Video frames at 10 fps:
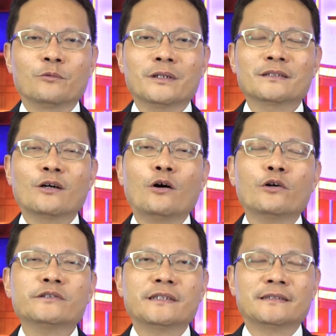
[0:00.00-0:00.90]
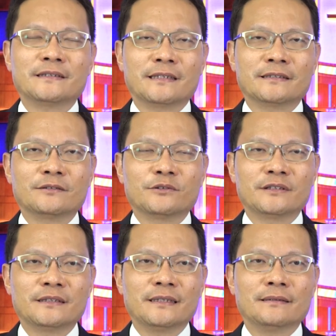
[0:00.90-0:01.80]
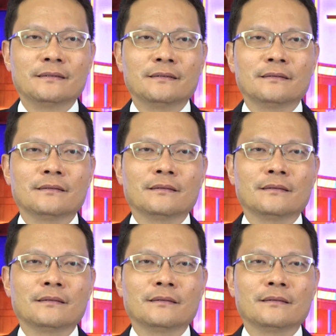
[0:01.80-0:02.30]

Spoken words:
What causes us to sin?